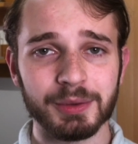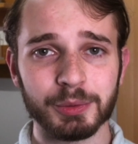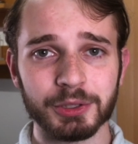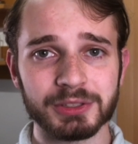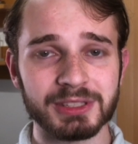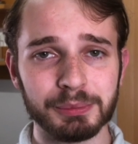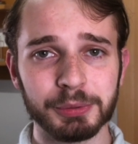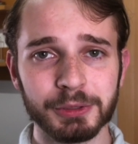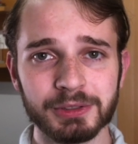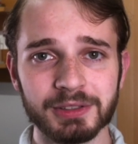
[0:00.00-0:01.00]
were
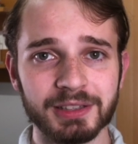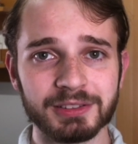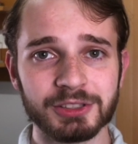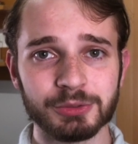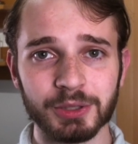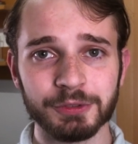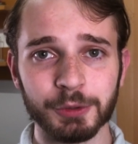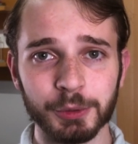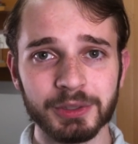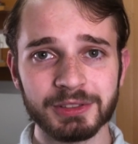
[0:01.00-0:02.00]
simple and
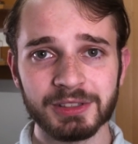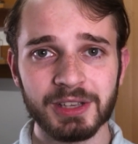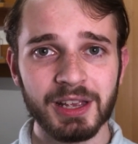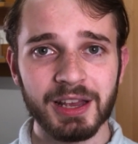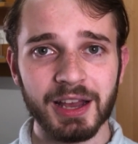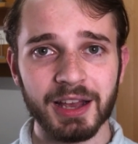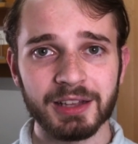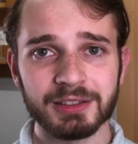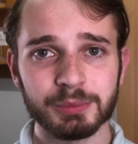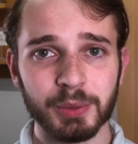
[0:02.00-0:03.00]
straightforward,
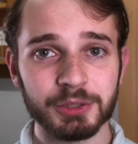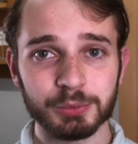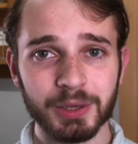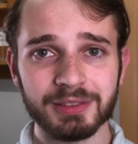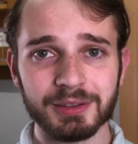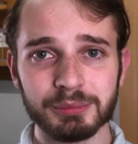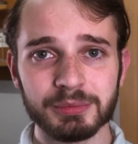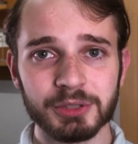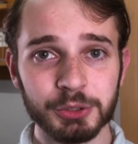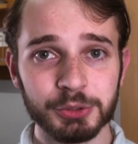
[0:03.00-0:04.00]
and when you read
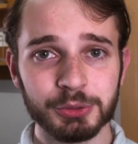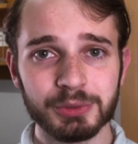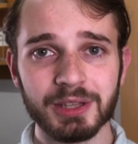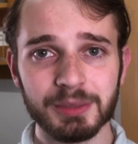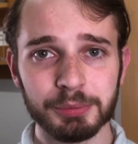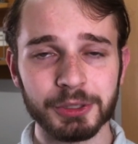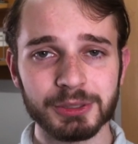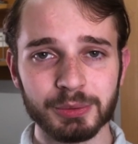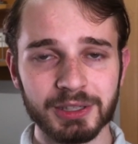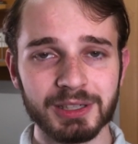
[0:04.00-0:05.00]
them, you knew that the
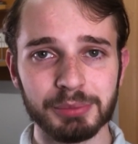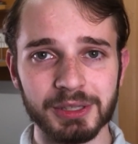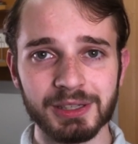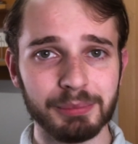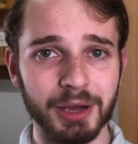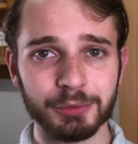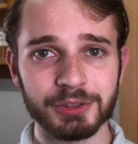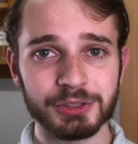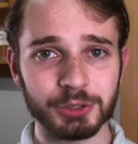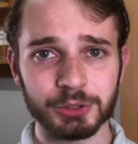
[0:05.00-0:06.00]
books were gonna be about
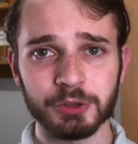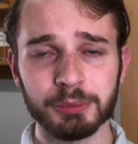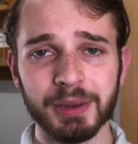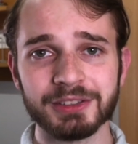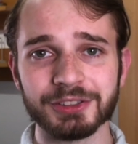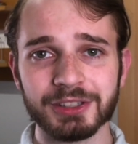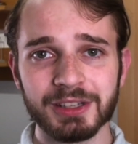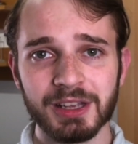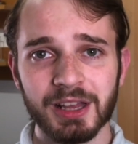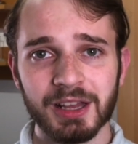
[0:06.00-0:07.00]
the search for Bender.
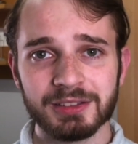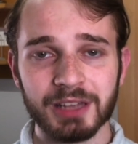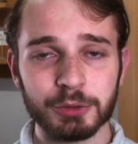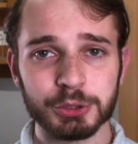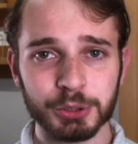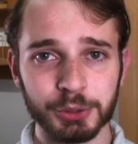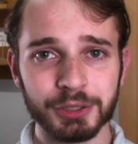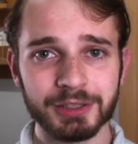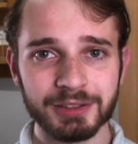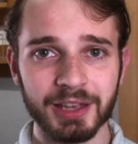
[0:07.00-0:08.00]
Now
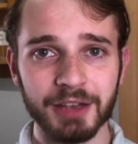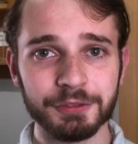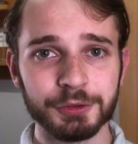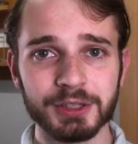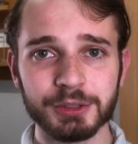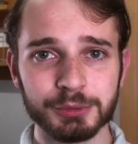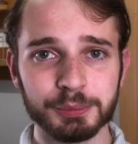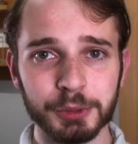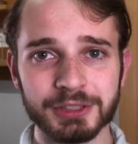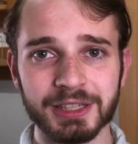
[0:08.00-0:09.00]
sure, every good
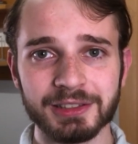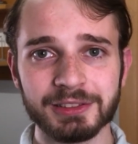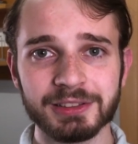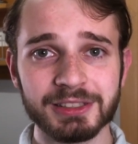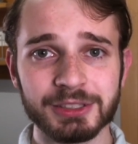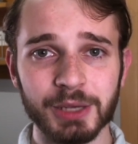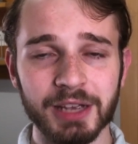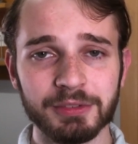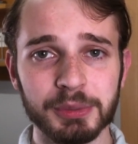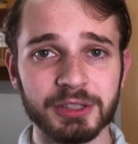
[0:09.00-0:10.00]
book title needs to
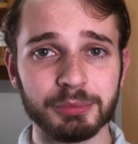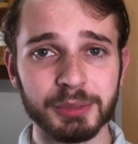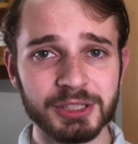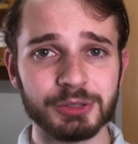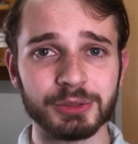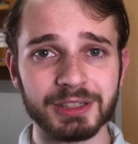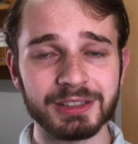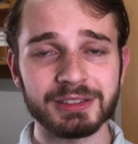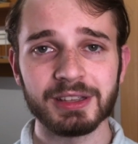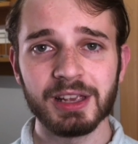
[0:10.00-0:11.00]
have a bit of mystery in it,